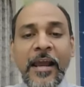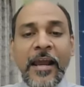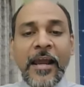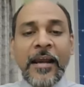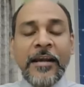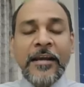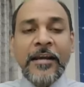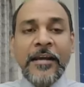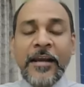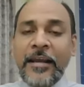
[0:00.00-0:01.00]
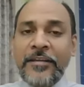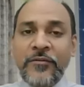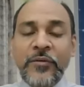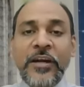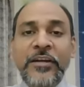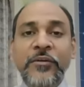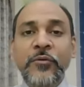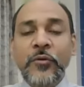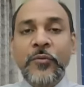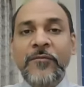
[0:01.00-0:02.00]
And uh, hence, we continue
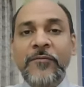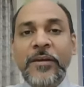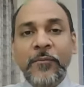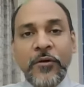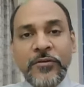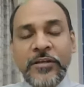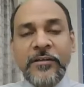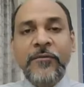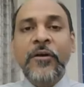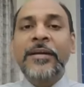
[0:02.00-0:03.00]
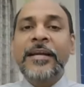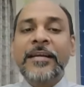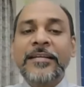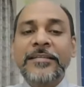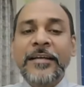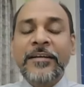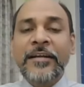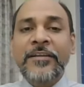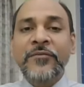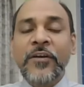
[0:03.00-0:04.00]
to be very positive on IndusInd. It
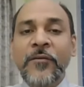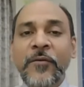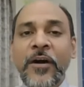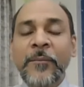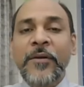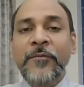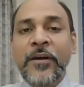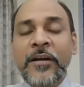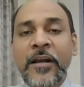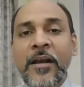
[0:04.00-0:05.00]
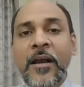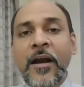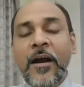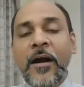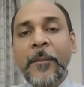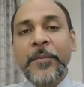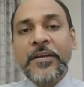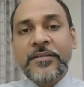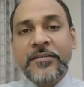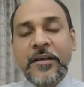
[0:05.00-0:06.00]
is one of our preferred uh,
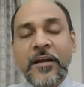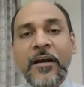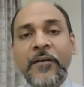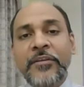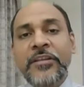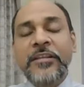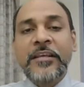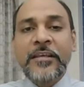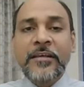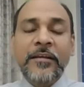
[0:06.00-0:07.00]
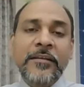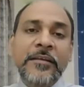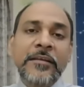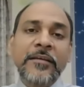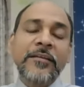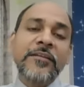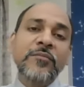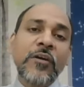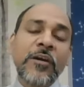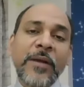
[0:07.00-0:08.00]
picks uh, within the, uh, the, uh, the
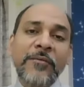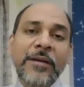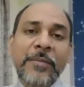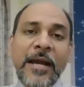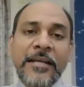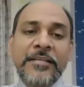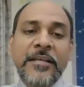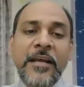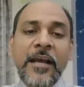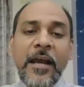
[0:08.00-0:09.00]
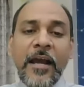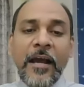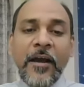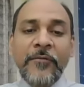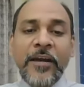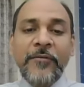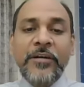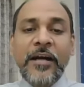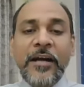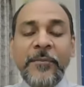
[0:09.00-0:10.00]
smaller private banks. we have a
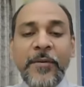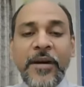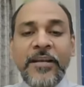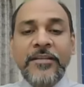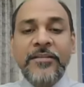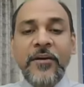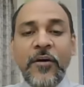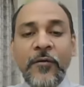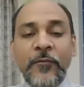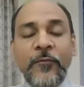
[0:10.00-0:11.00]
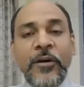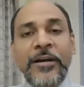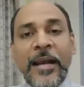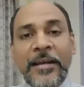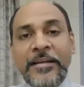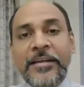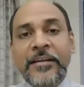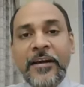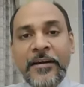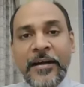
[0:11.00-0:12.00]
target price of
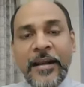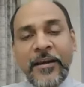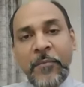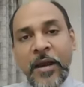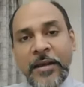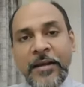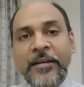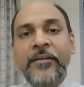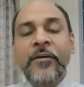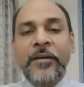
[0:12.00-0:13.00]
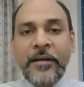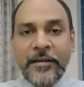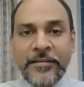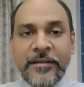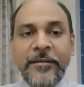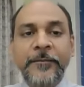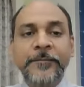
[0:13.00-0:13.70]
1900 and a buy rating on IndusInd.